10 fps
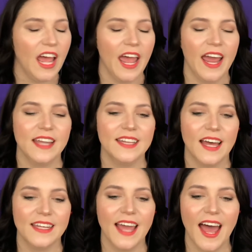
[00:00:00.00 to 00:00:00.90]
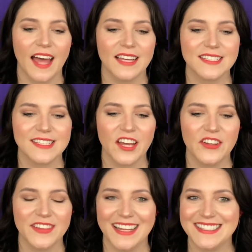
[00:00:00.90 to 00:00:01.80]
And yeah, so
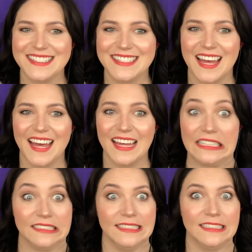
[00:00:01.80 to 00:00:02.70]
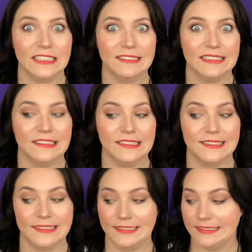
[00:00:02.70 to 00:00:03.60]
let's get on
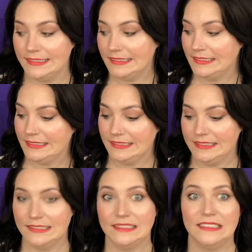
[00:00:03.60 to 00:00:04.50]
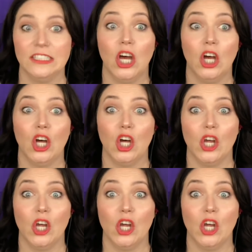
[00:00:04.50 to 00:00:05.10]
into all